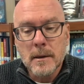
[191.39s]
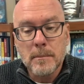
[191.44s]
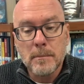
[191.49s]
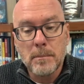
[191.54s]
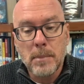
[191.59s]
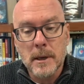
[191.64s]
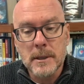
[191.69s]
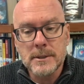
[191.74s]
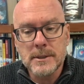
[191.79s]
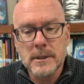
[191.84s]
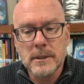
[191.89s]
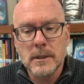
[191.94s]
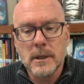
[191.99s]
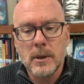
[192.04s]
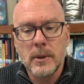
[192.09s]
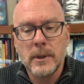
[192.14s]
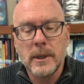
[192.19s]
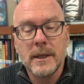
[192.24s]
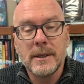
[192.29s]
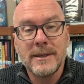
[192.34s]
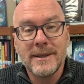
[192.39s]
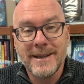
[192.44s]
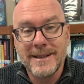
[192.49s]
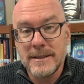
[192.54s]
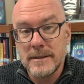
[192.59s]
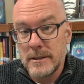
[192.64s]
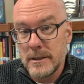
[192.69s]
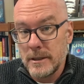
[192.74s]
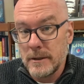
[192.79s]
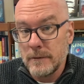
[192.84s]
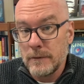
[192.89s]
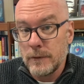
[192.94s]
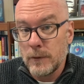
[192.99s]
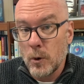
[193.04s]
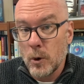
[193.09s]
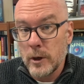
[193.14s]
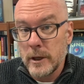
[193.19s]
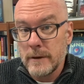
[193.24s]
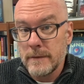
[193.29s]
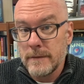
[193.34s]
Barcelona,
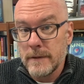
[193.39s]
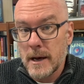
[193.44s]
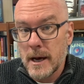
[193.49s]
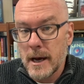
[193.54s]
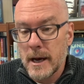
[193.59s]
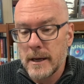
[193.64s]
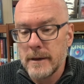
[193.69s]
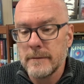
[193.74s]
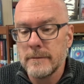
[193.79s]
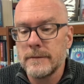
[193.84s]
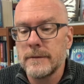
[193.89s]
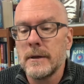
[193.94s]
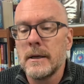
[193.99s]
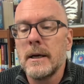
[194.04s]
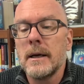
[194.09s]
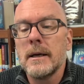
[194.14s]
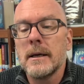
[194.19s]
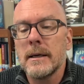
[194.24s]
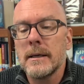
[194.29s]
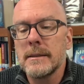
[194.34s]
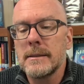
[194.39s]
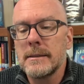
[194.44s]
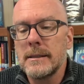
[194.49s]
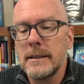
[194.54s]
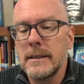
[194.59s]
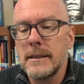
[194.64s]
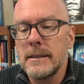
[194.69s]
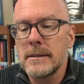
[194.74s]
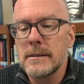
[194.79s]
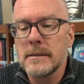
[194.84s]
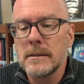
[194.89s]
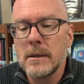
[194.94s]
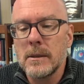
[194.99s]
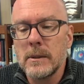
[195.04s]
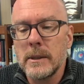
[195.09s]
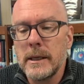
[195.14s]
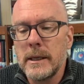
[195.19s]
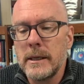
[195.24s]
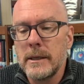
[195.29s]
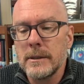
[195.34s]
1945. A city
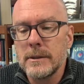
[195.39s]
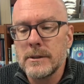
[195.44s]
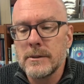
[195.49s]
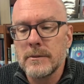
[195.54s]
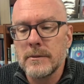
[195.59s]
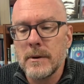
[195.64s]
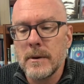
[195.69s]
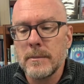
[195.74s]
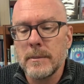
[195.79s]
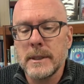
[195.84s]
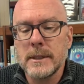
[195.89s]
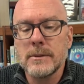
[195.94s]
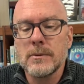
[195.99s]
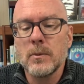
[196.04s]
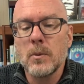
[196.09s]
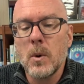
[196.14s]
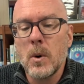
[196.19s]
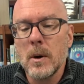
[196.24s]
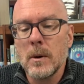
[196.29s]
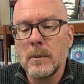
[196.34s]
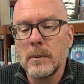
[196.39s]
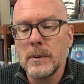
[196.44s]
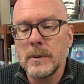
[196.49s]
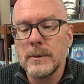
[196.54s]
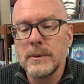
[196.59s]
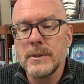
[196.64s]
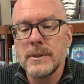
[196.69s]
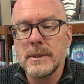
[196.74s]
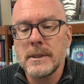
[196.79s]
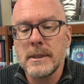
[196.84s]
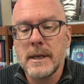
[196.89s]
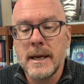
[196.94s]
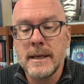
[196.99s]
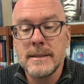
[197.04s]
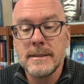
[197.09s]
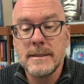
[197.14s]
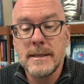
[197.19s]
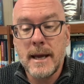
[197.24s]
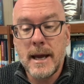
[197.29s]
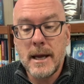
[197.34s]
slowly heals from its war wounds,
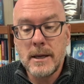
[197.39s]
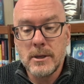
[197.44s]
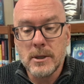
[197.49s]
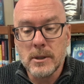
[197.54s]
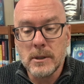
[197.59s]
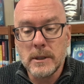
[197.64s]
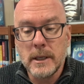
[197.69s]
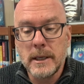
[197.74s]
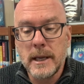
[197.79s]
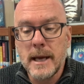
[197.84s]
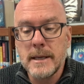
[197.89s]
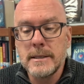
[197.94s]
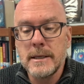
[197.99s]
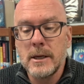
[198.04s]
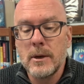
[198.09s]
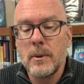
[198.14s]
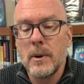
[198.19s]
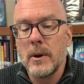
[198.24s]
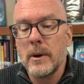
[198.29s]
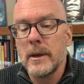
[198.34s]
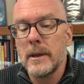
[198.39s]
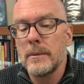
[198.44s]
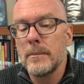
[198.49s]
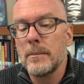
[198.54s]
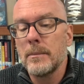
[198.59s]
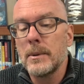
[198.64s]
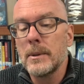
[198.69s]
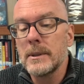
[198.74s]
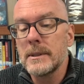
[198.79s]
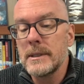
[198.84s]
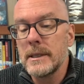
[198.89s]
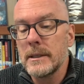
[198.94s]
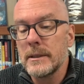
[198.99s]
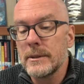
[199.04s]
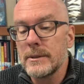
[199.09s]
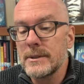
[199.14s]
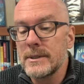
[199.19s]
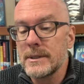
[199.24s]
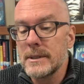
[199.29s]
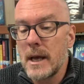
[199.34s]
and Daniel, an antiquarian book
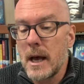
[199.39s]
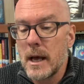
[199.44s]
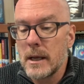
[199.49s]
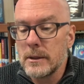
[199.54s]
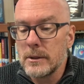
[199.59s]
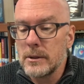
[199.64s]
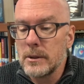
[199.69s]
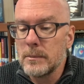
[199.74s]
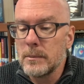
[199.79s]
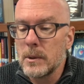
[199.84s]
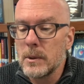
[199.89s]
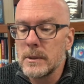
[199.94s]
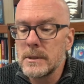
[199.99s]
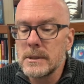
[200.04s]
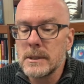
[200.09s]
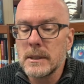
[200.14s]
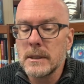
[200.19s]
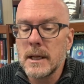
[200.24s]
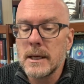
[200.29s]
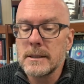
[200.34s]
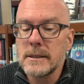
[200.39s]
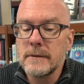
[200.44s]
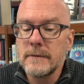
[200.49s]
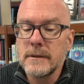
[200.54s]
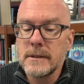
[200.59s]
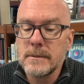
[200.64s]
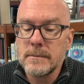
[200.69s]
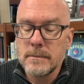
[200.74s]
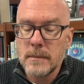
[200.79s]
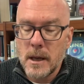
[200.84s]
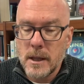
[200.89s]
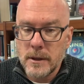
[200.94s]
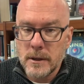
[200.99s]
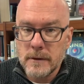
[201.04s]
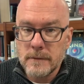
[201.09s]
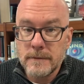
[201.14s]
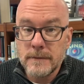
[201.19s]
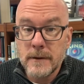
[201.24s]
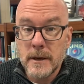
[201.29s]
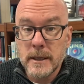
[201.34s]
dealer's son who mourns the loss of his
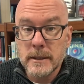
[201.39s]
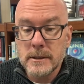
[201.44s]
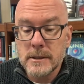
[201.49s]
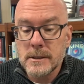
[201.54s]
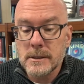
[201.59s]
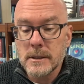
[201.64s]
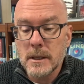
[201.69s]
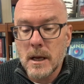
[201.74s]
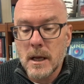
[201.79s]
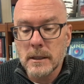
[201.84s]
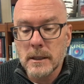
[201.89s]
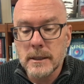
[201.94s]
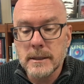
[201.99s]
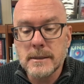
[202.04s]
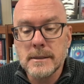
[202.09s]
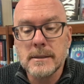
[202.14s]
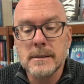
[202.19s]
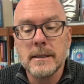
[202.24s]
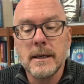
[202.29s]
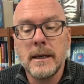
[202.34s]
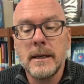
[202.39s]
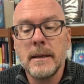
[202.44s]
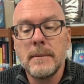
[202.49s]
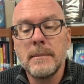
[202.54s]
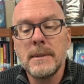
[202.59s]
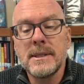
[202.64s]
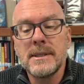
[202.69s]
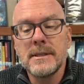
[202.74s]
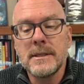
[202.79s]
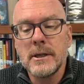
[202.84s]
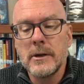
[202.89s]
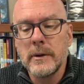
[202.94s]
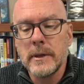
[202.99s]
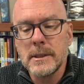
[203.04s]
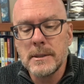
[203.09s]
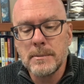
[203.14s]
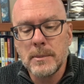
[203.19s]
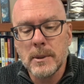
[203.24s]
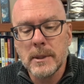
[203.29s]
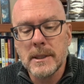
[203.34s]
mother, finds solace in a
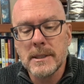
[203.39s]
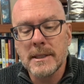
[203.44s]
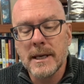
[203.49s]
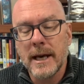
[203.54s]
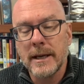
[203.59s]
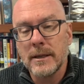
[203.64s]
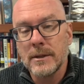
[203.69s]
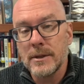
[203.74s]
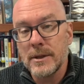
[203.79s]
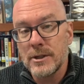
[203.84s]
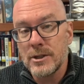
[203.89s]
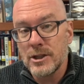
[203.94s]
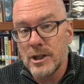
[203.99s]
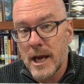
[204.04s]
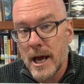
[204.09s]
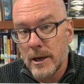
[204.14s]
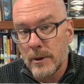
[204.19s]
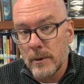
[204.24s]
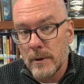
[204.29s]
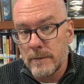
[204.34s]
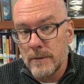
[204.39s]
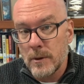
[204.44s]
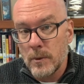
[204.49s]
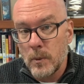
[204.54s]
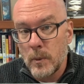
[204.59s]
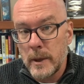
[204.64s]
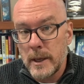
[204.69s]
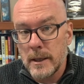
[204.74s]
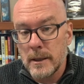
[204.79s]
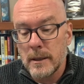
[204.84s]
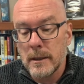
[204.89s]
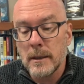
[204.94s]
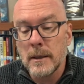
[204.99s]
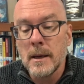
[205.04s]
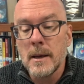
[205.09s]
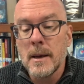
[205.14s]
mysterious book entitled The Shadow of the Wind